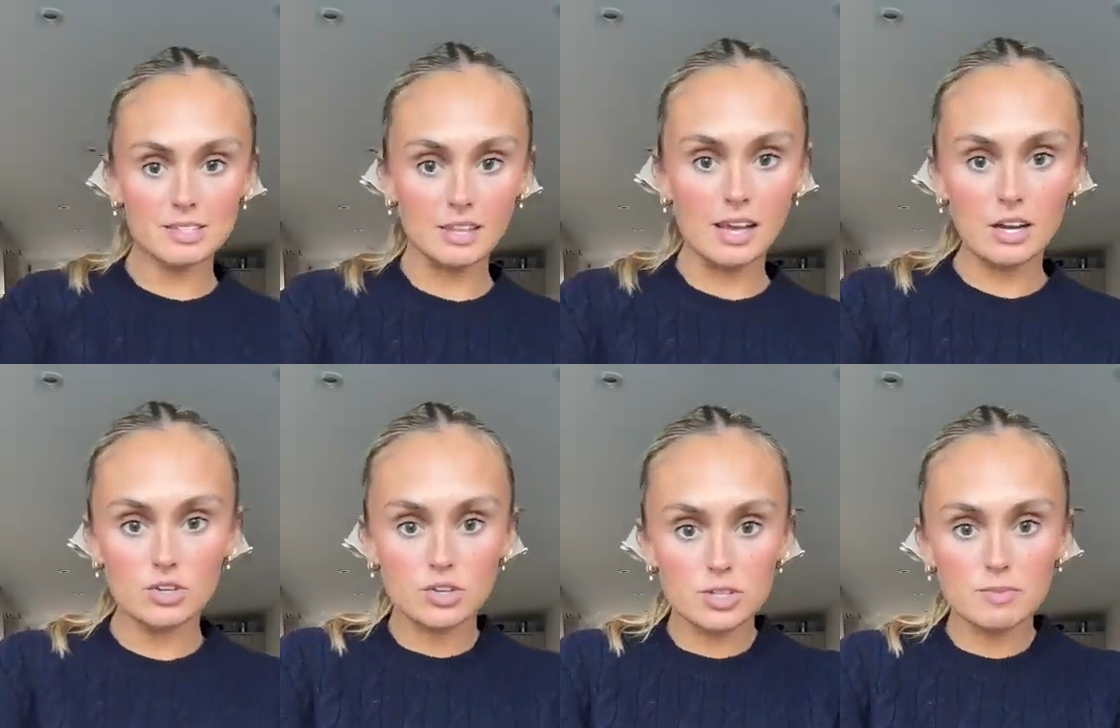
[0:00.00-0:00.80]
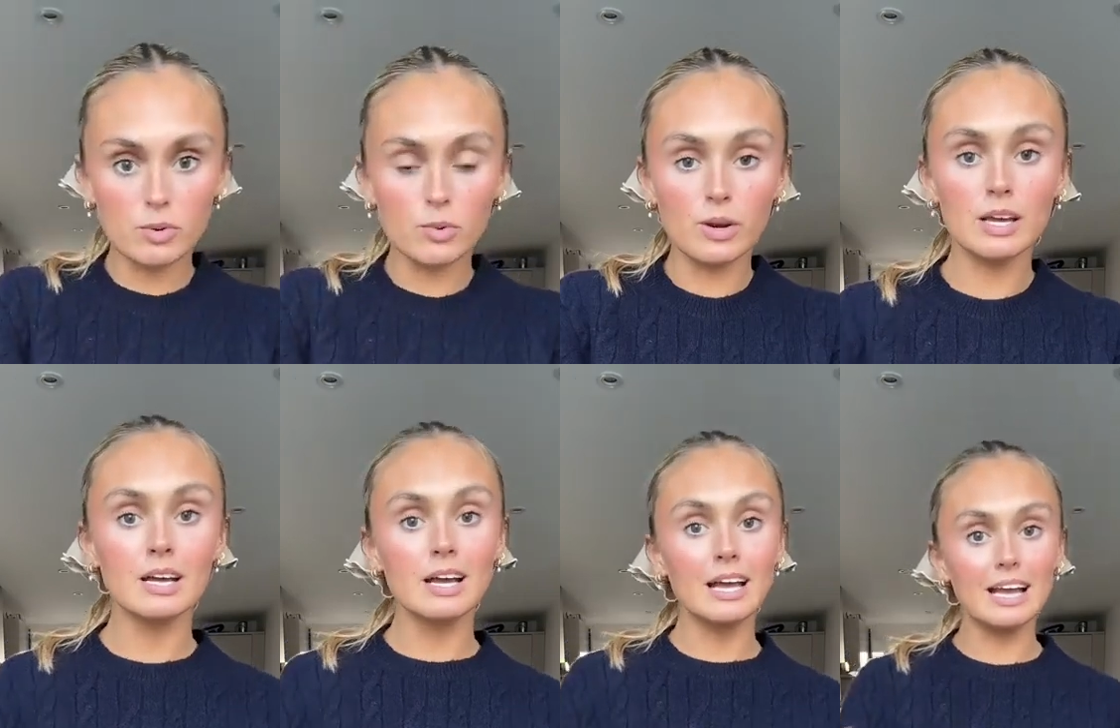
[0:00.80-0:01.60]
in the extra small,
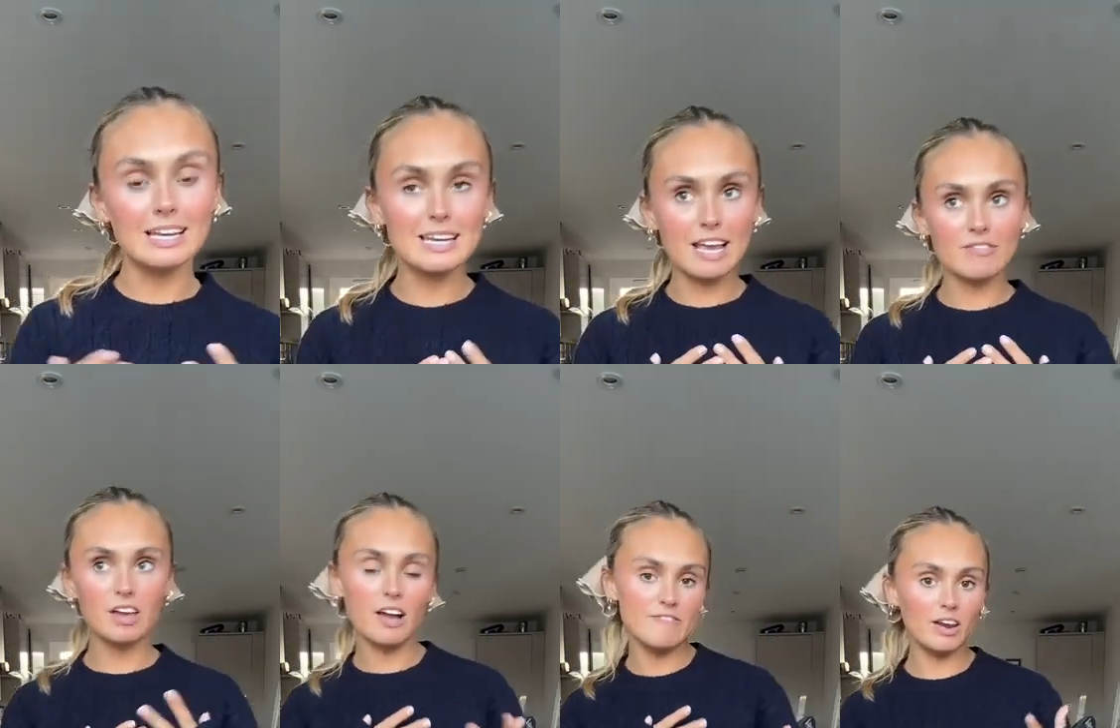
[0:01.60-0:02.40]
in navy. I feel